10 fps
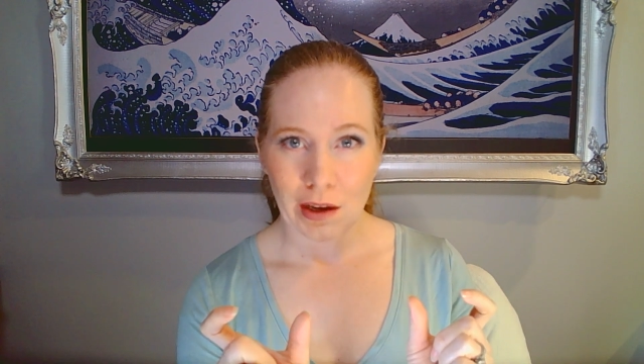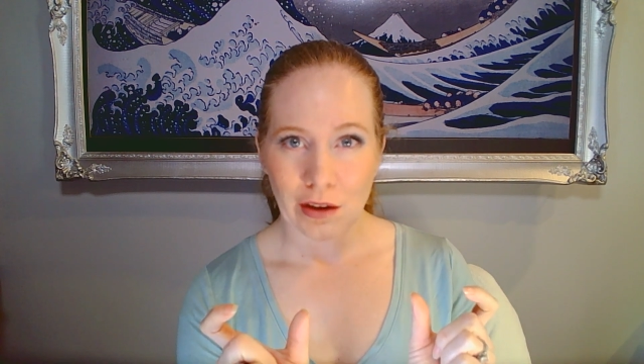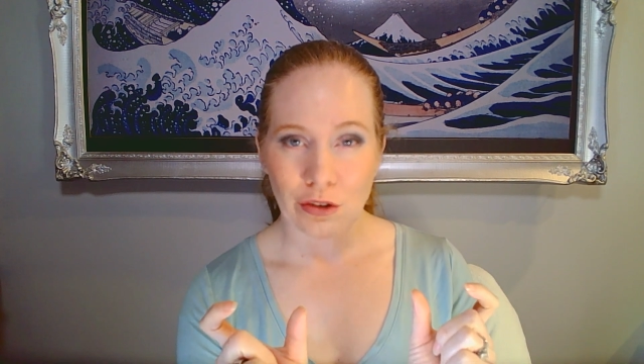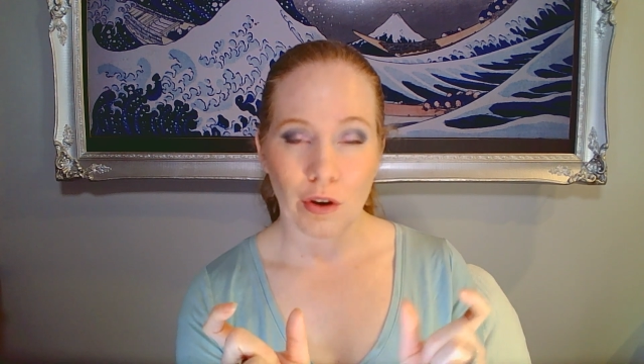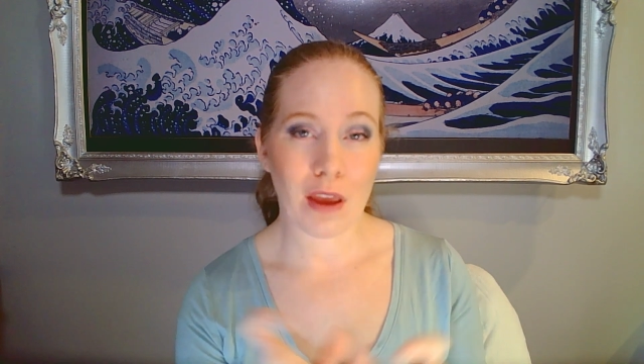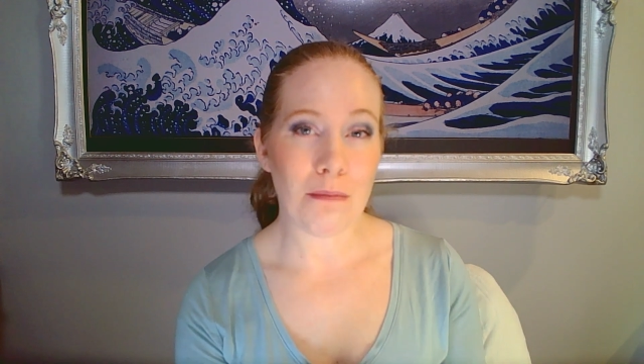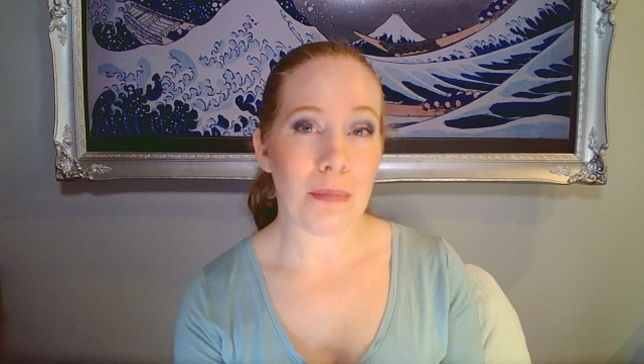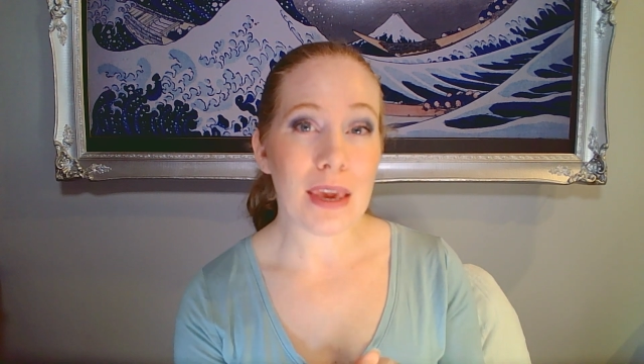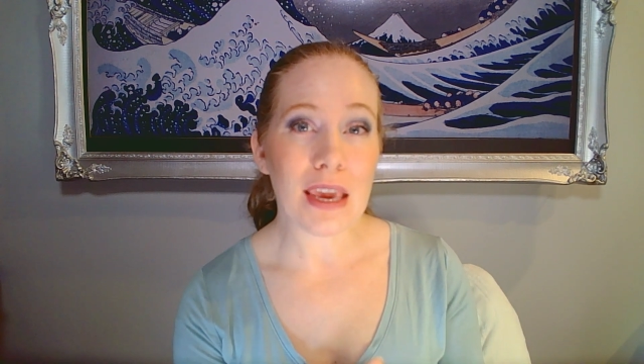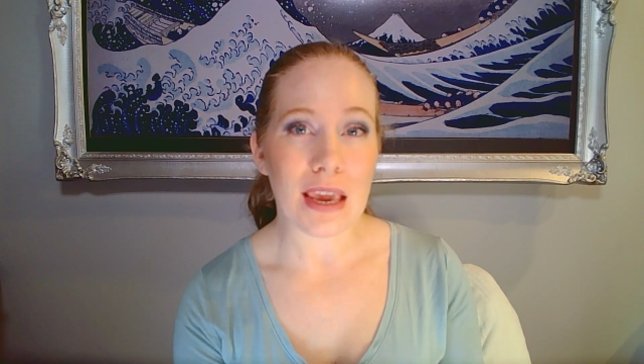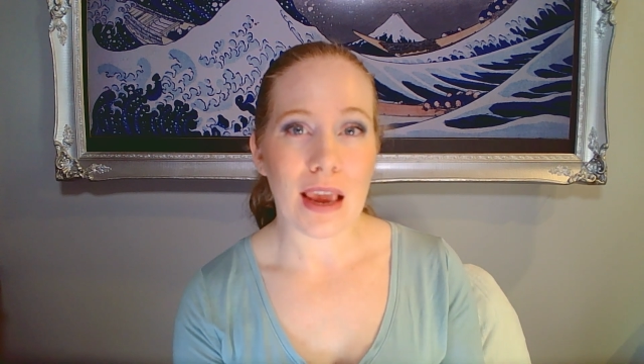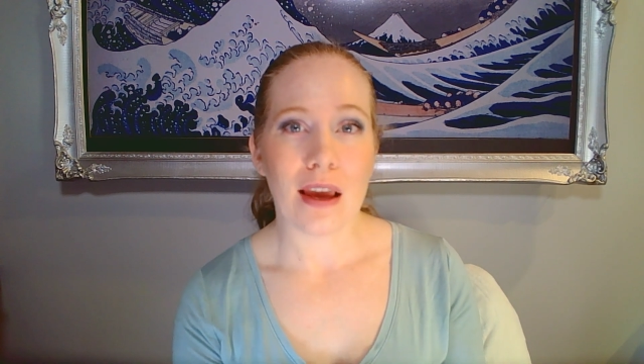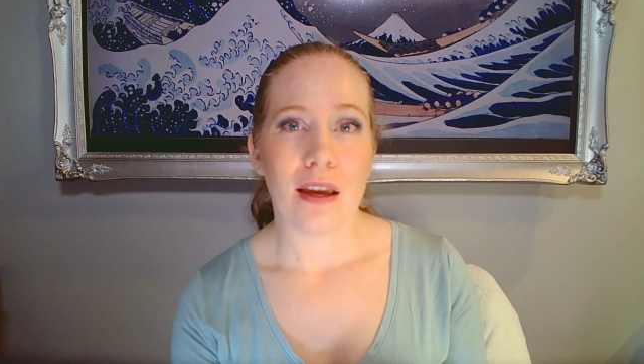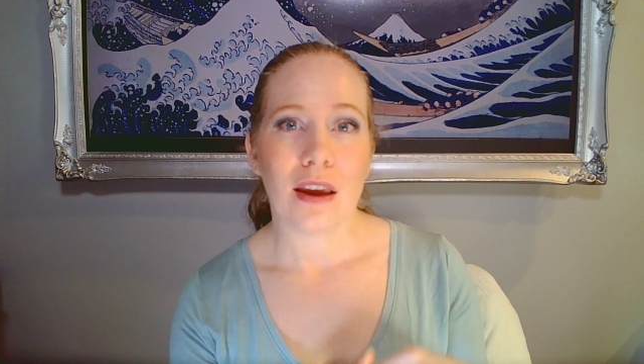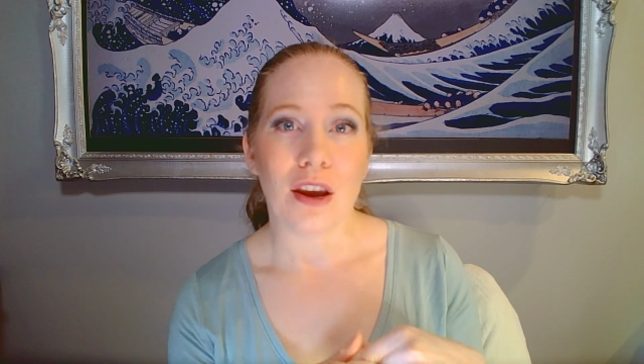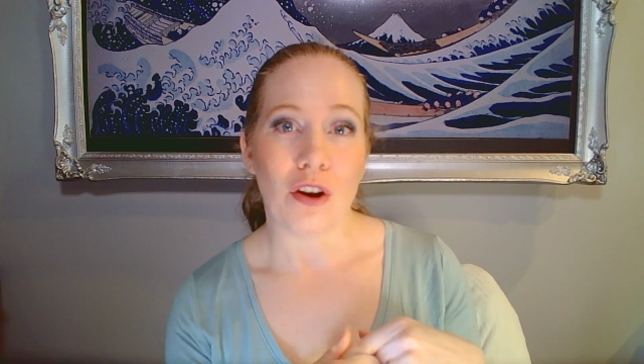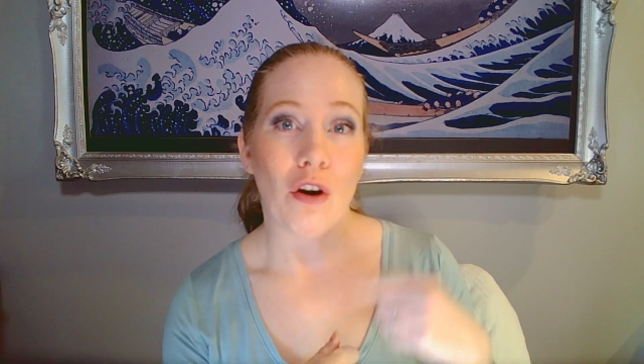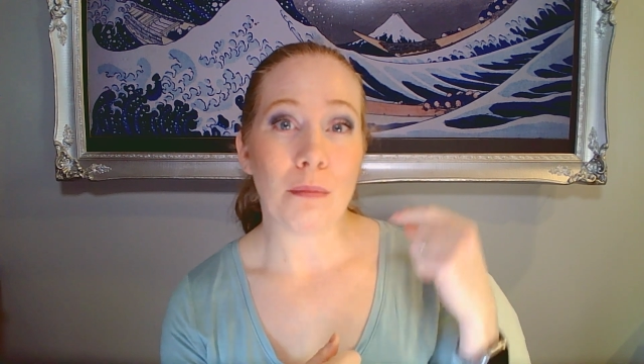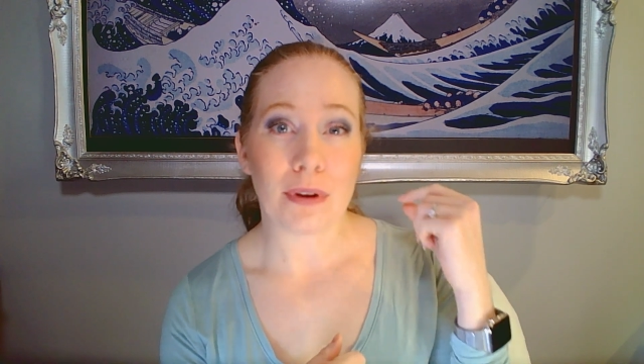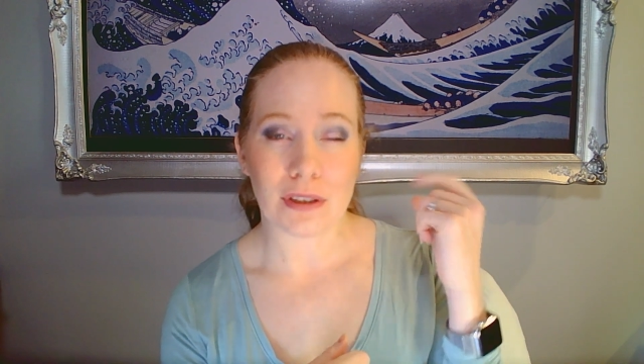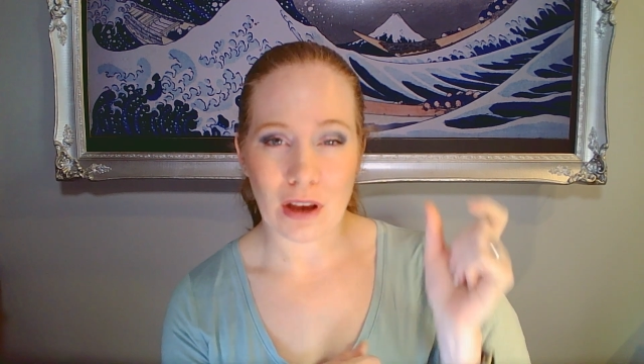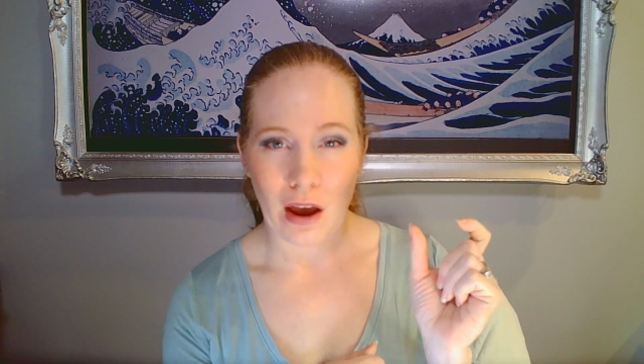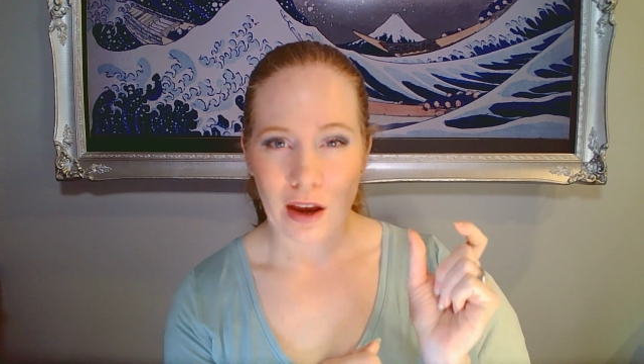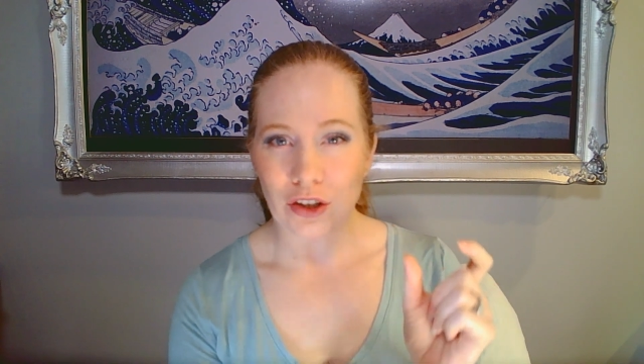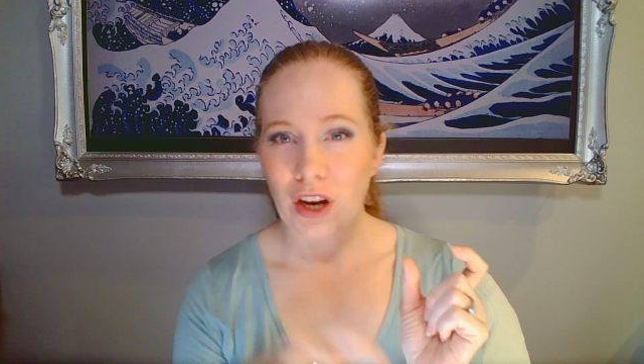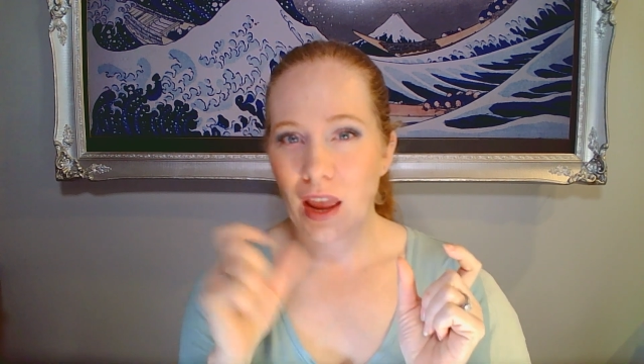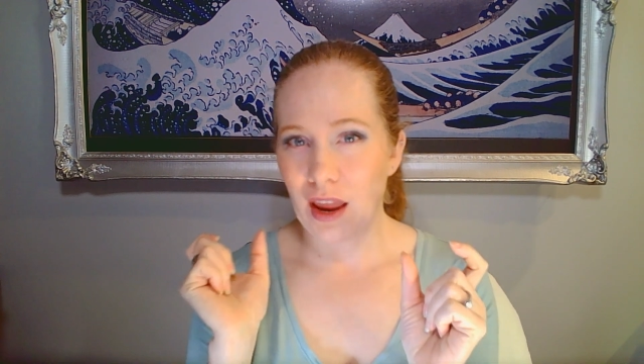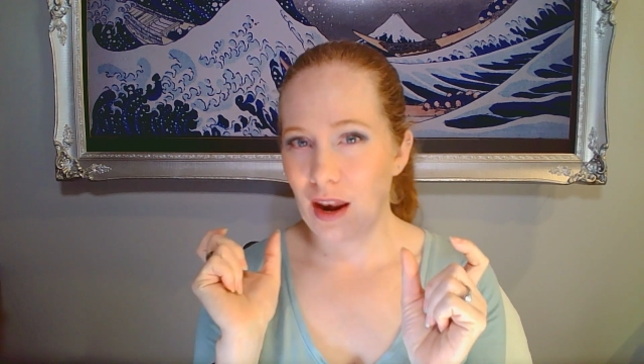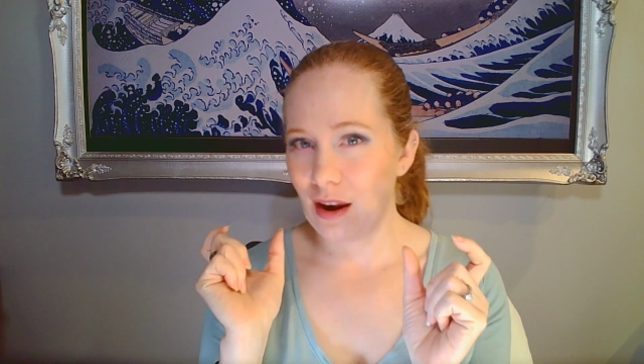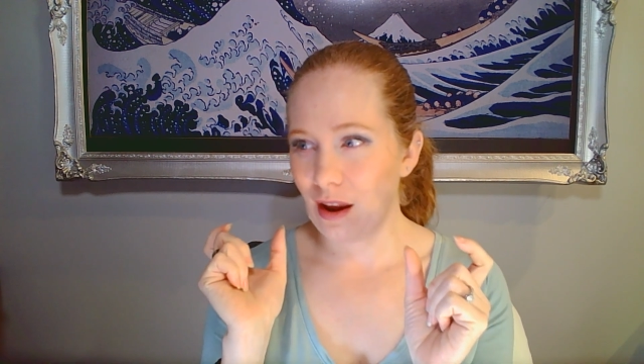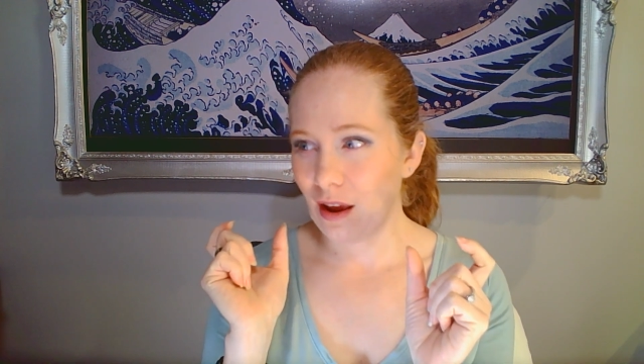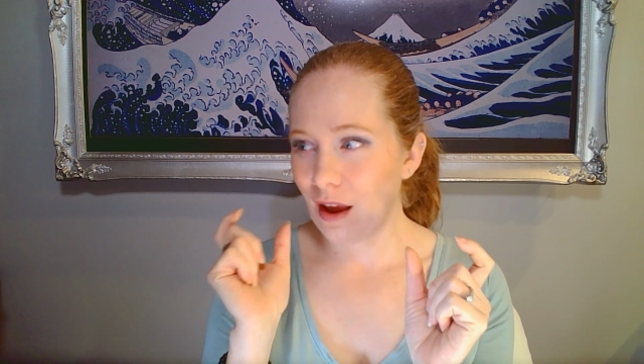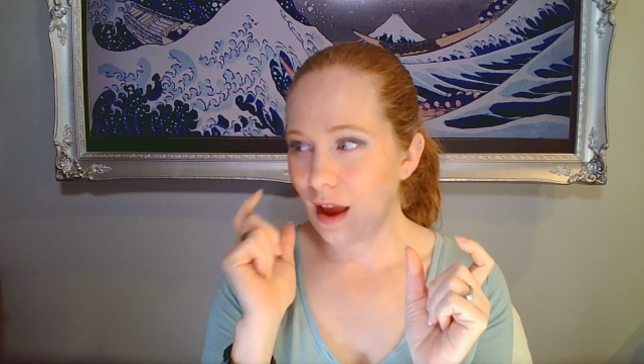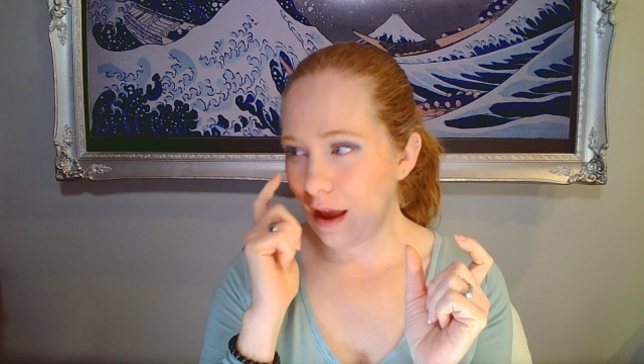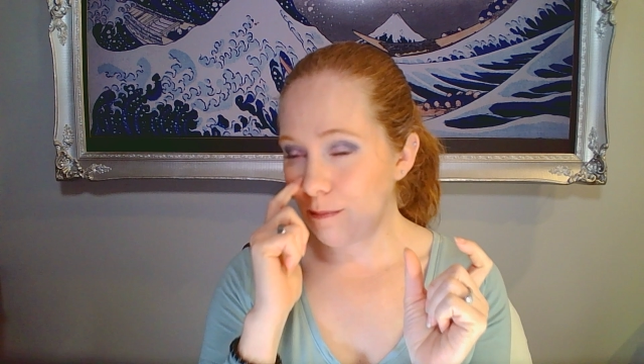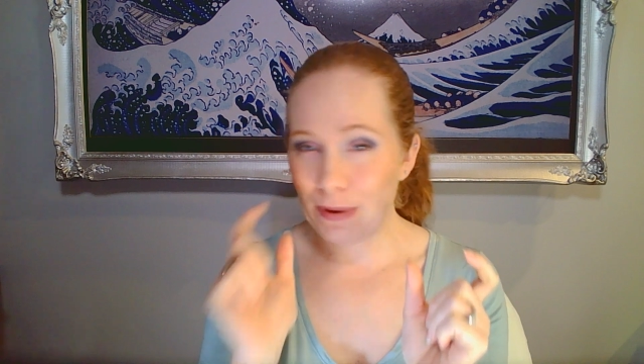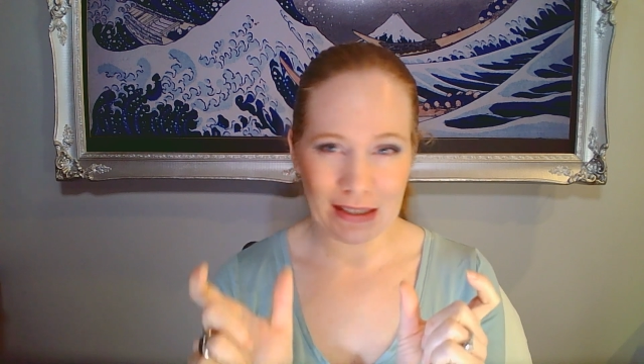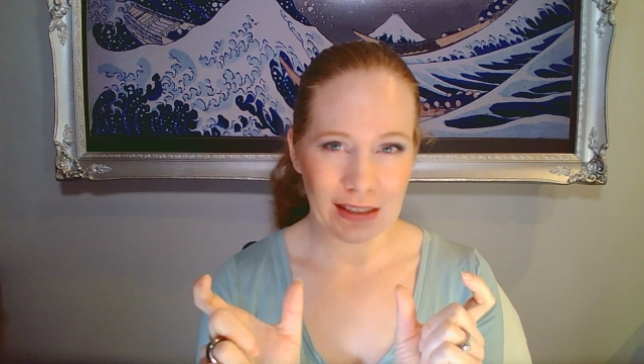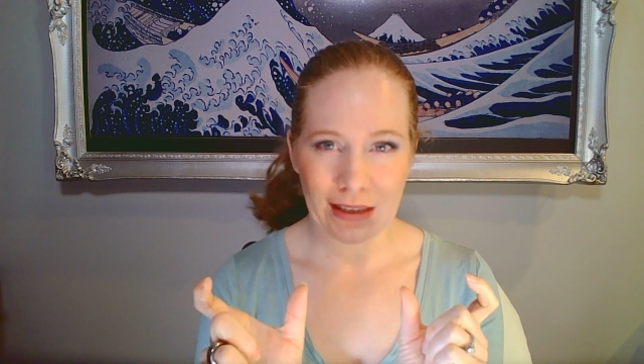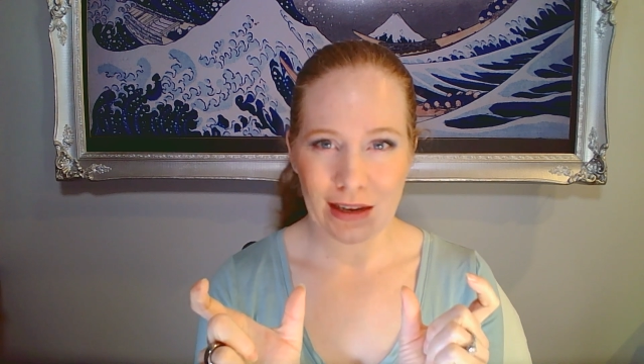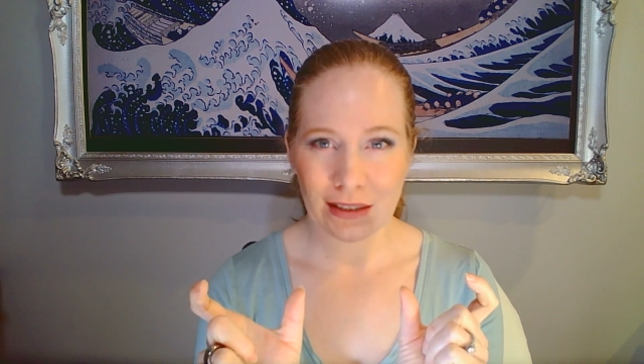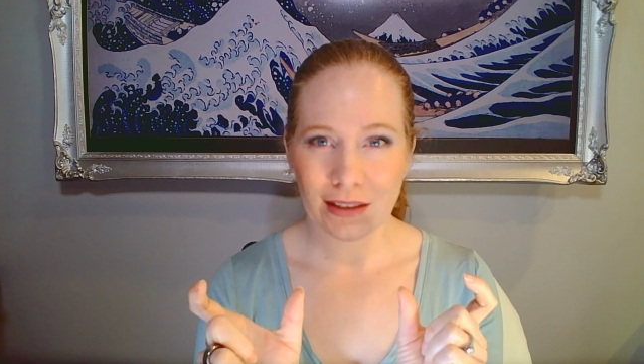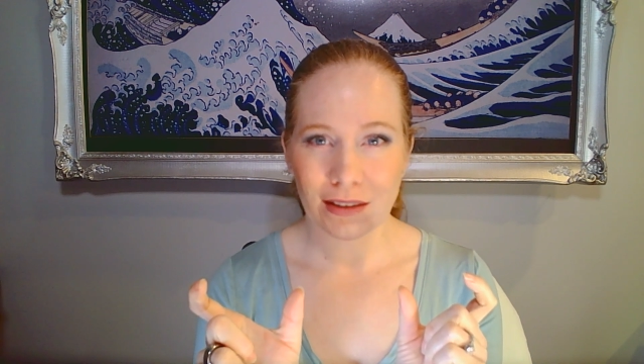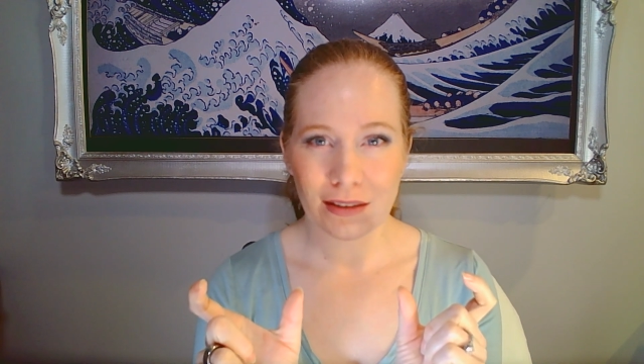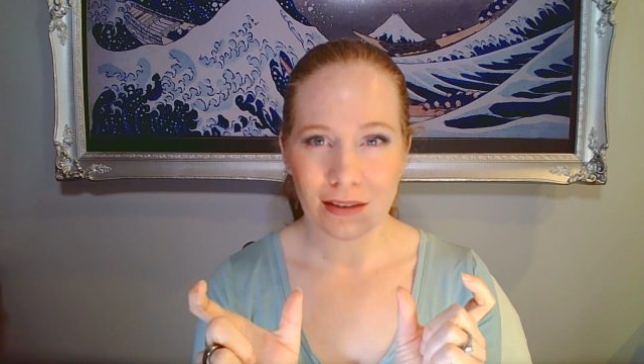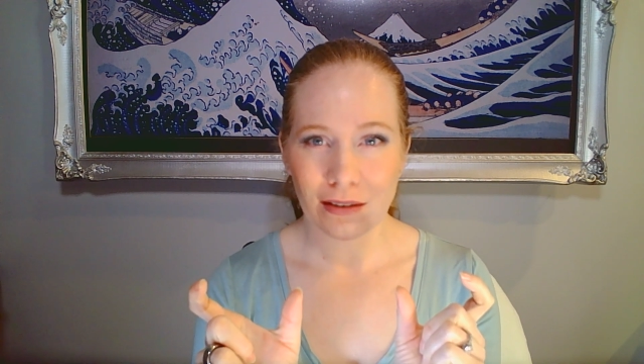So it can be, massage and business license.